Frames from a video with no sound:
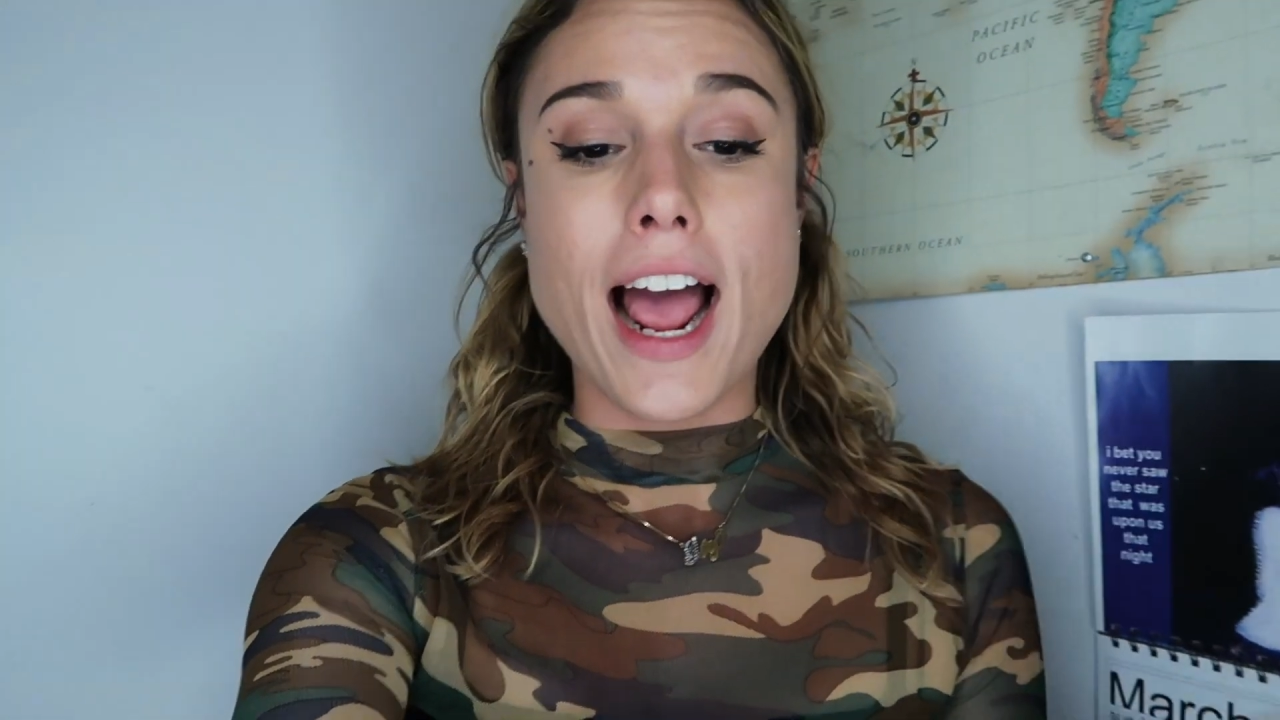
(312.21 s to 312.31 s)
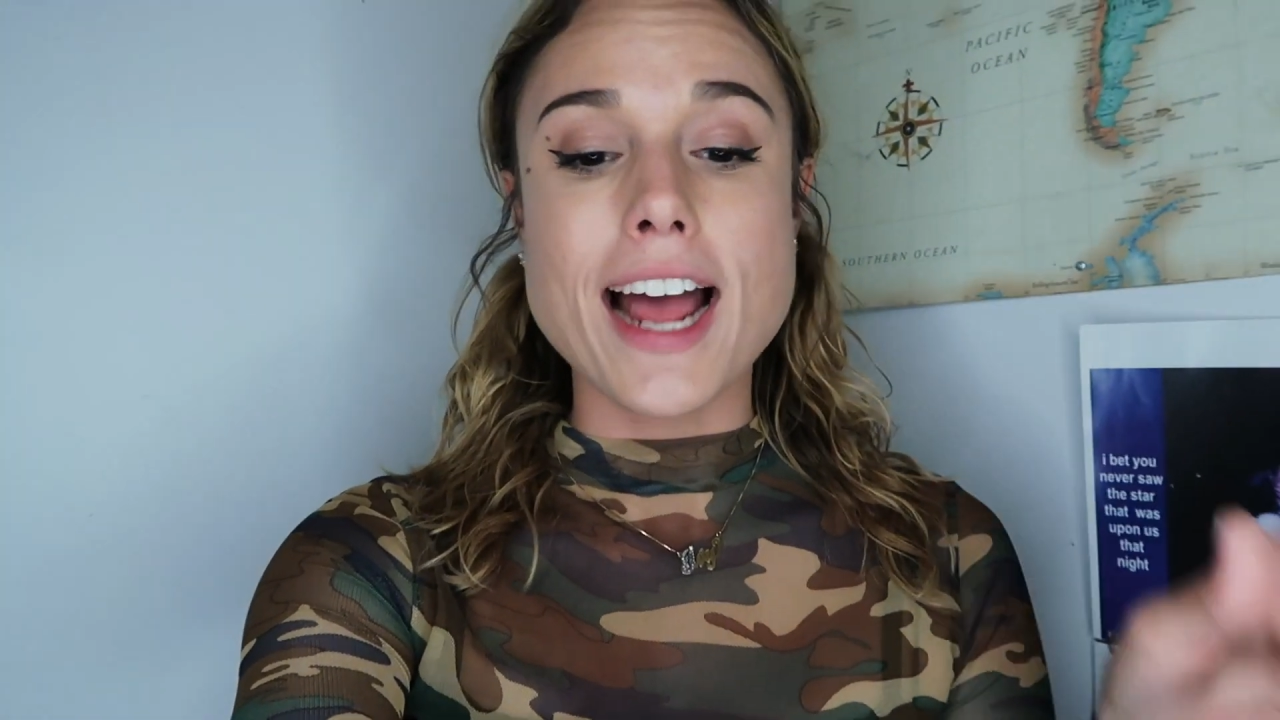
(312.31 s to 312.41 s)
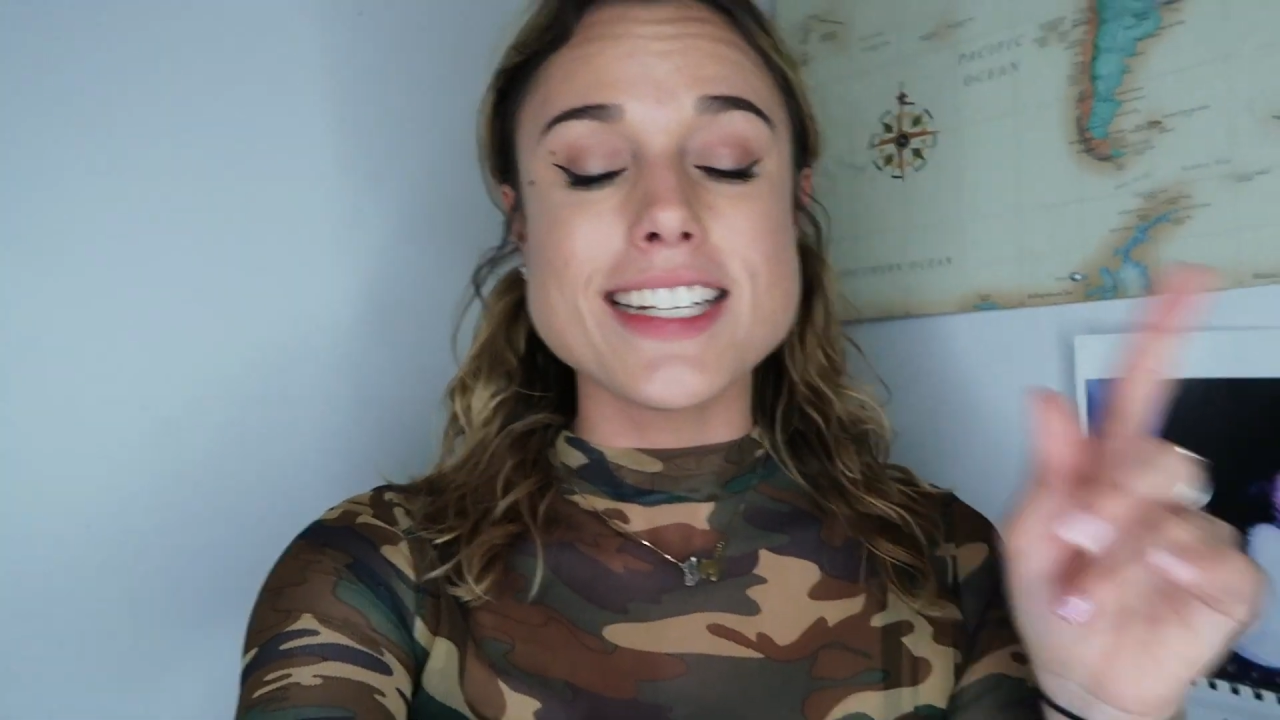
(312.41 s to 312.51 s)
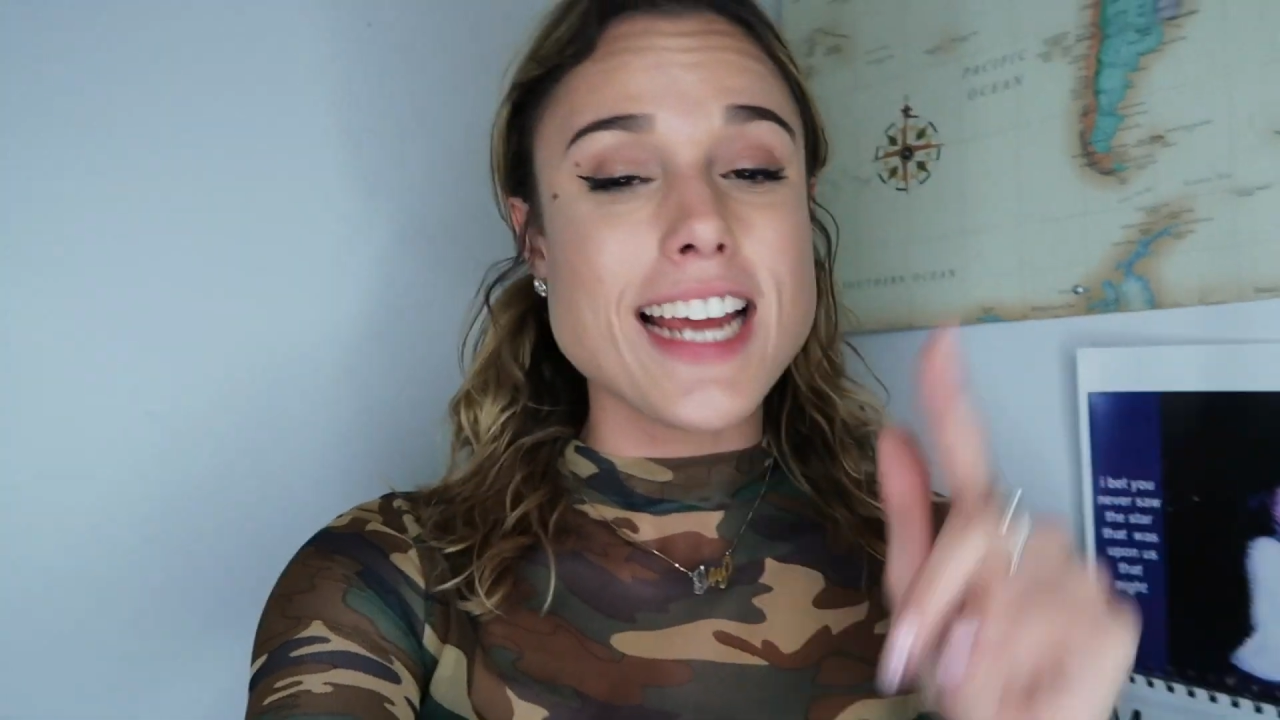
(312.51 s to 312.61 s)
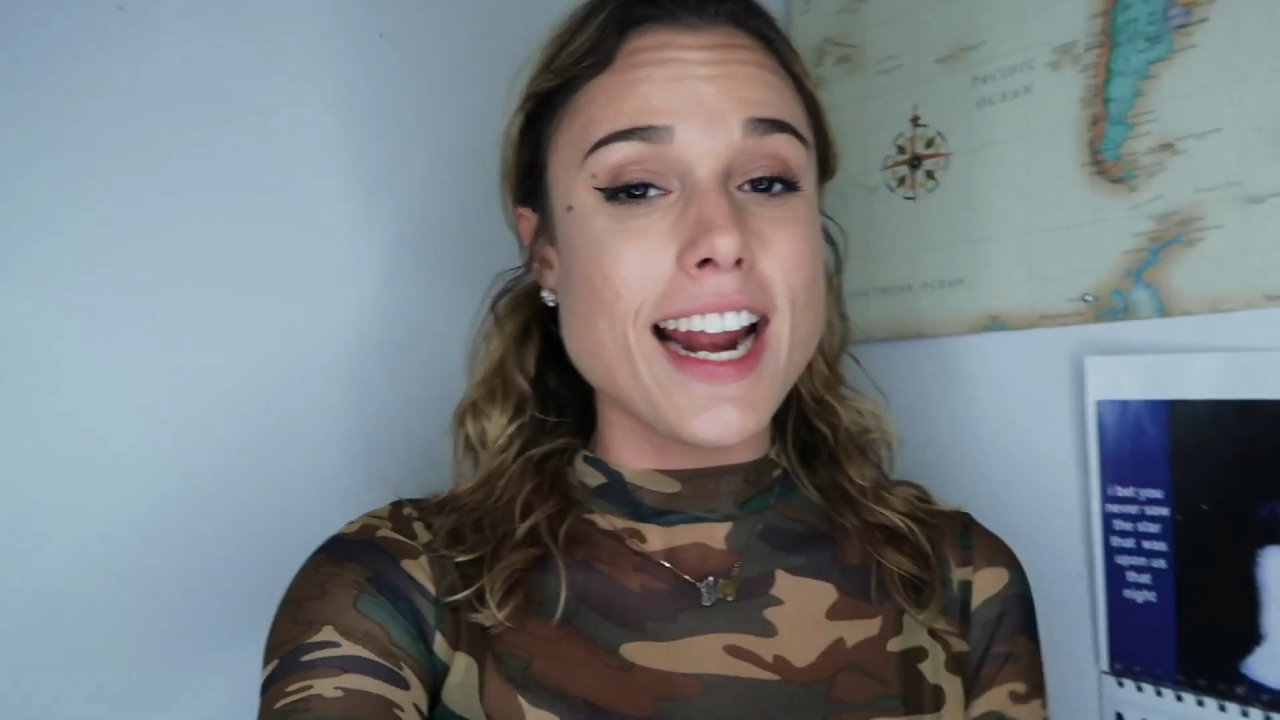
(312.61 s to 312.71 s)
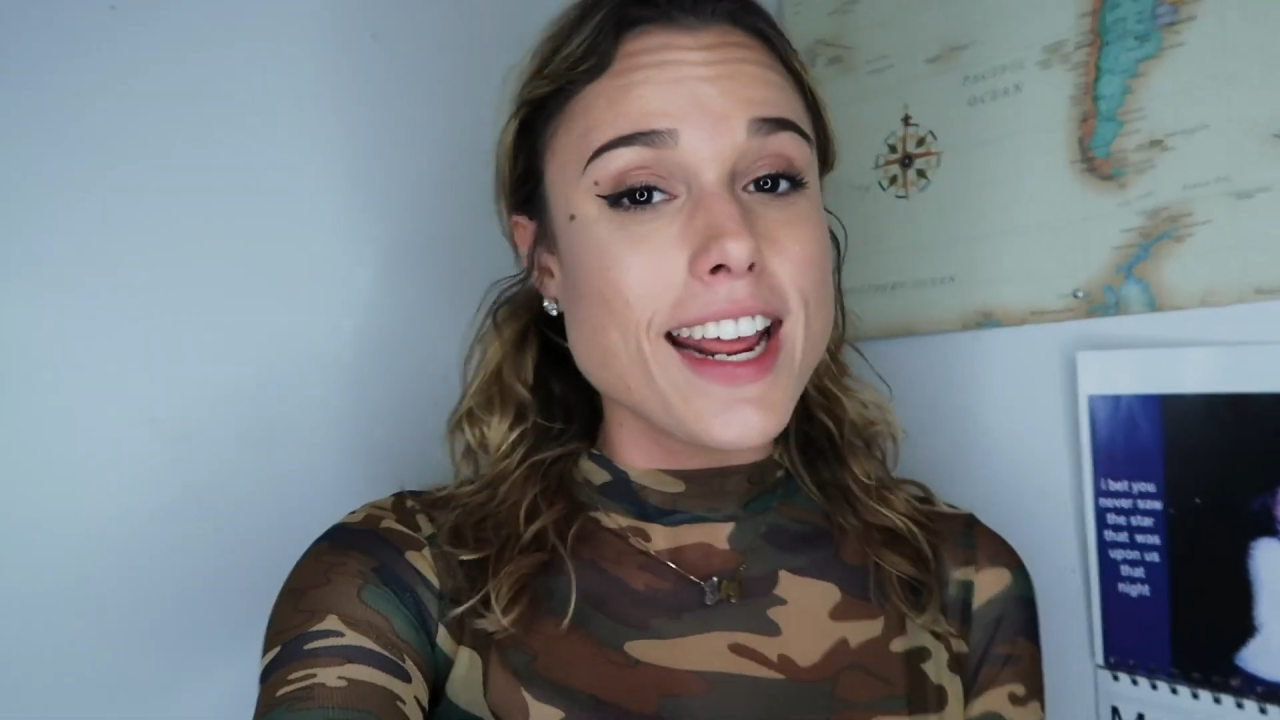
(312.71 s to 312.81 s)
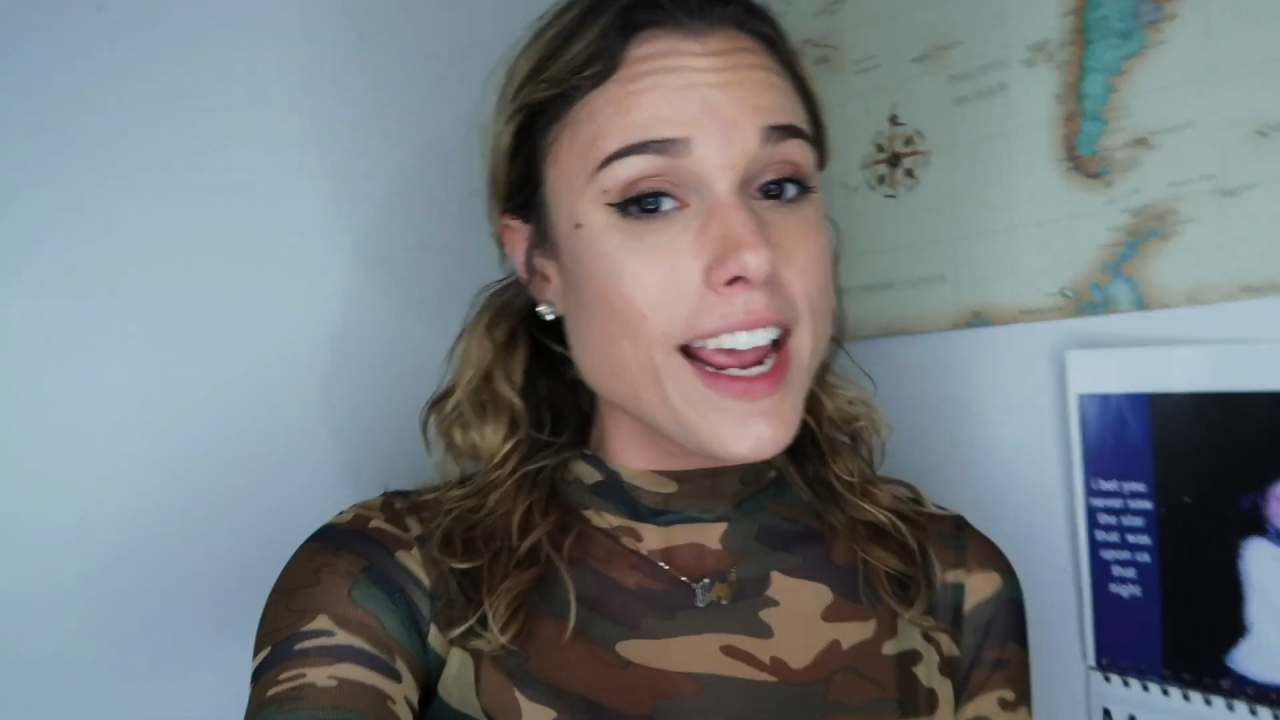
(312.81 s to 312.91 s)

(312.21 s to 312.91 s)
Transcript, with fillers: at ten